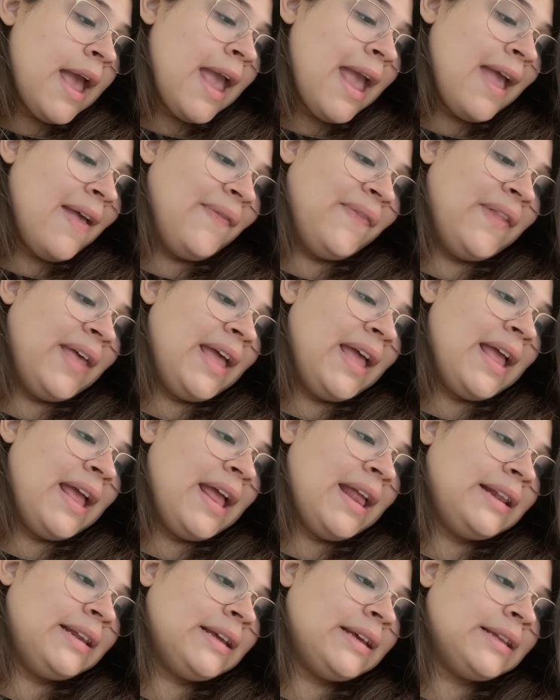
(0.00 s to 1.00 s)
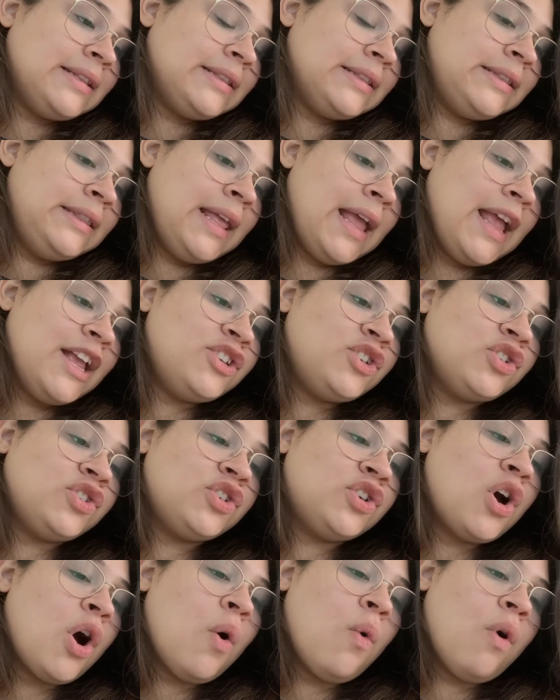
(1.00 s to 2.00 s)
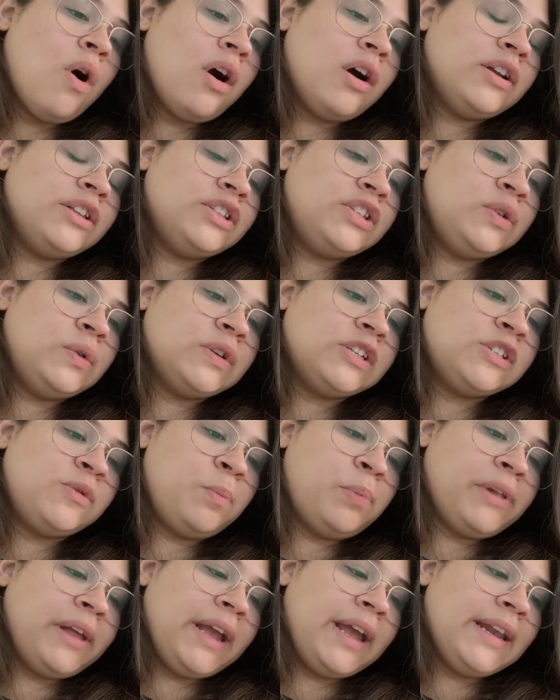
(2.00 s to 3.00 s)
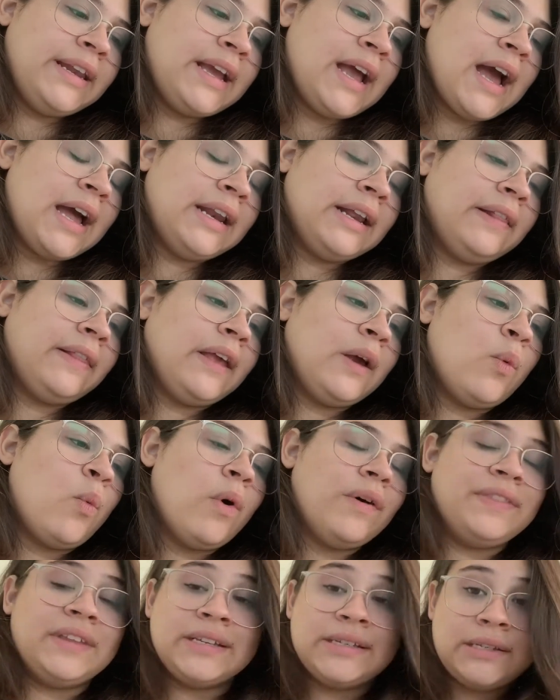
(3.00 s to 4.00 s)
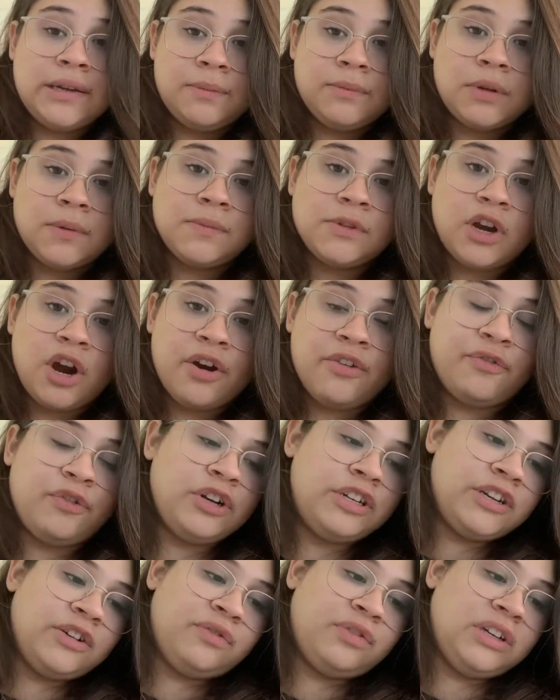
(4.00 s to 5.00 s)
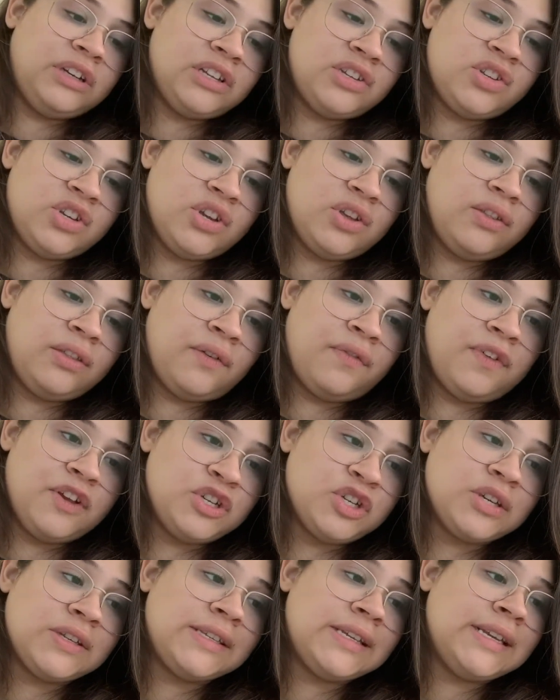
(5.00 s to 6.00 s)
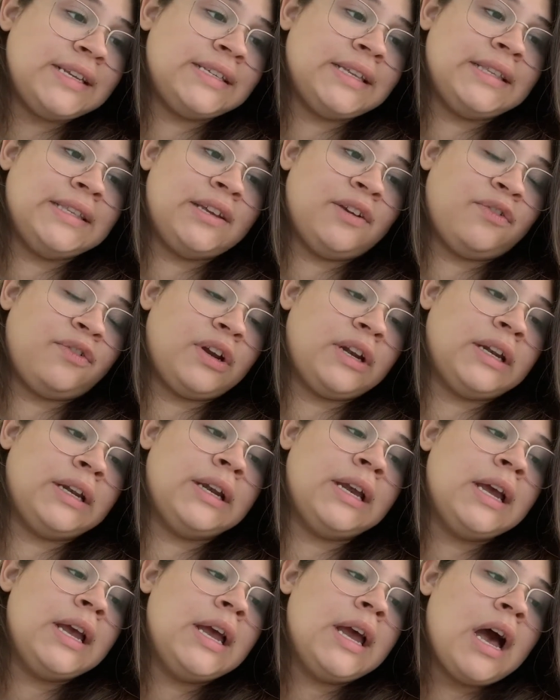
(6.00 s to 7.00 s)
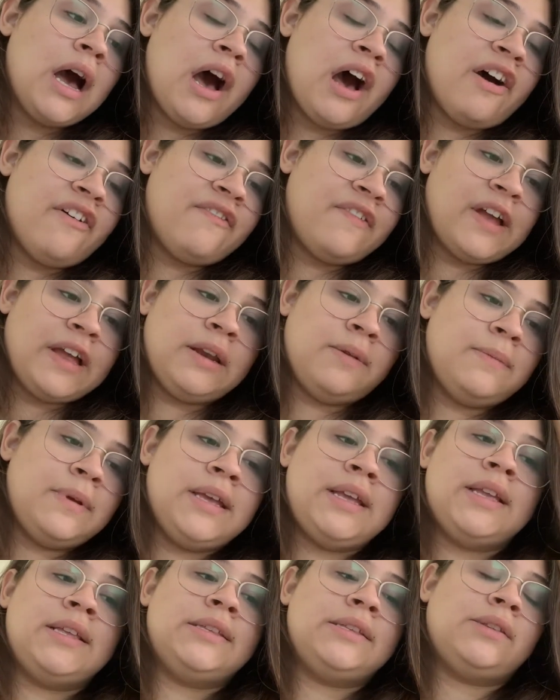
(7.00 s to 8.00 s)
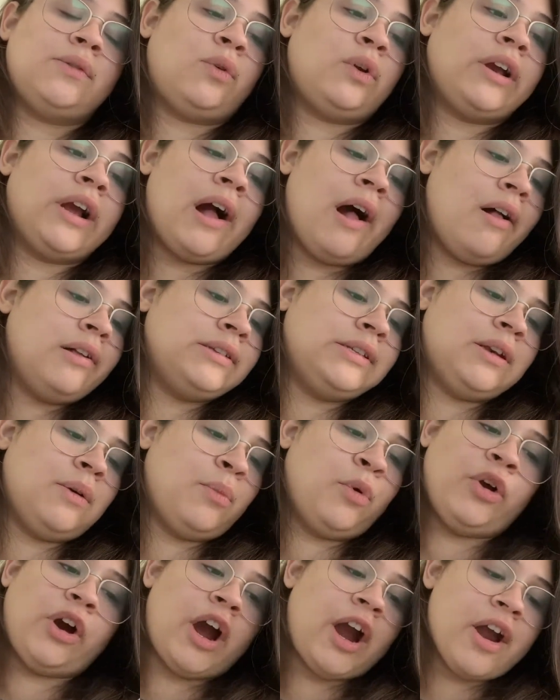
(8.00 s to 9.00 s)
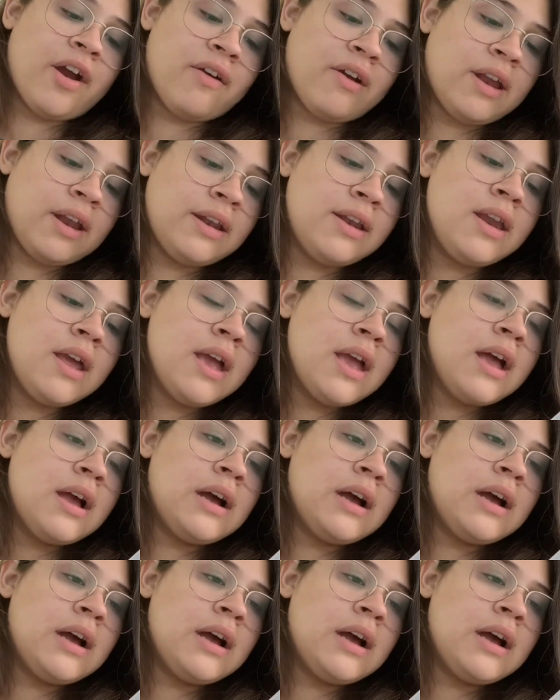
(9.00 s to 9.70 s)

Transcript: And then they just go on to explain kind of like what the symptoms are for different deficiencies in different vitamins or calcium or iron,